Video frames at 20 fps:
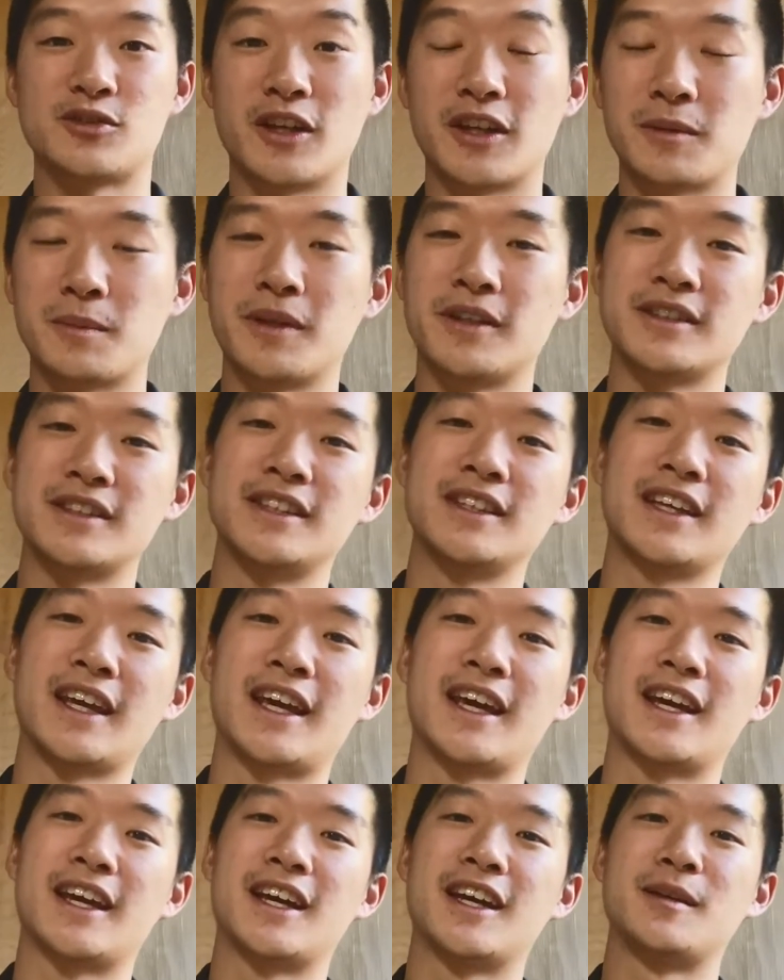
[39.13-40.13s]
building
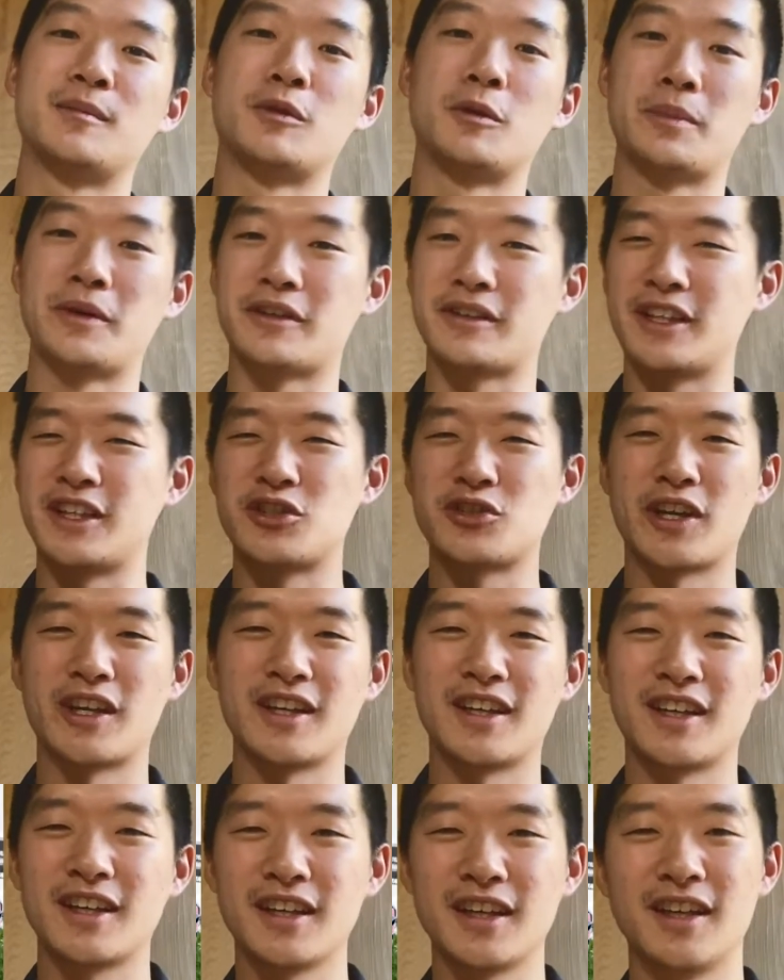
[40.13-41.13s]
and mobility
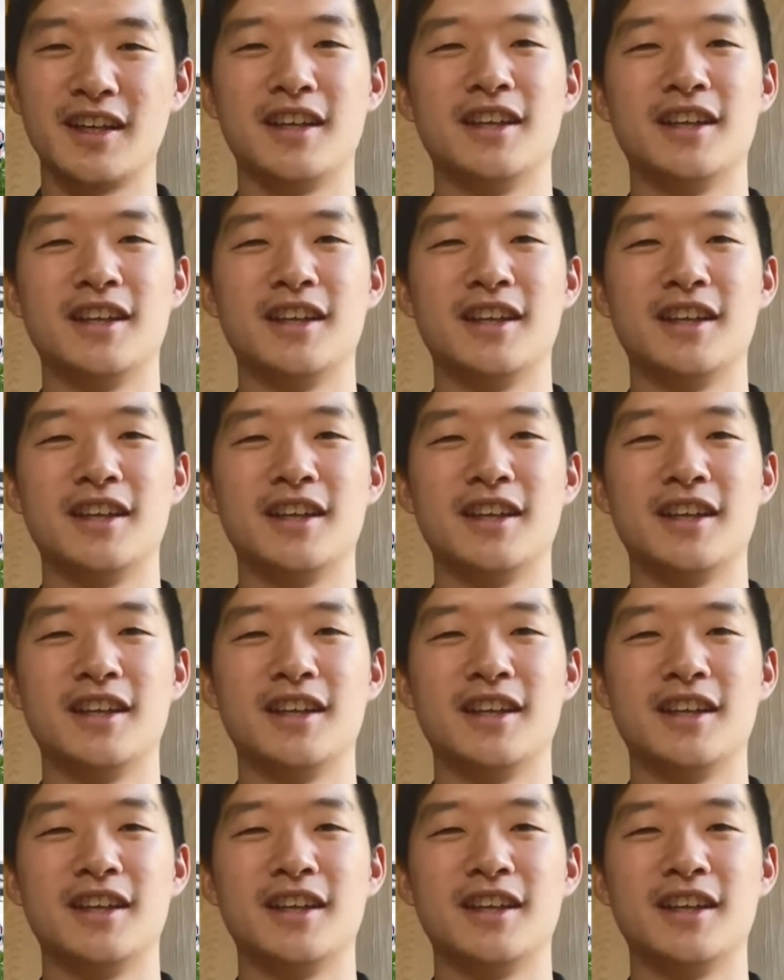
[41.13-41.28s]
training.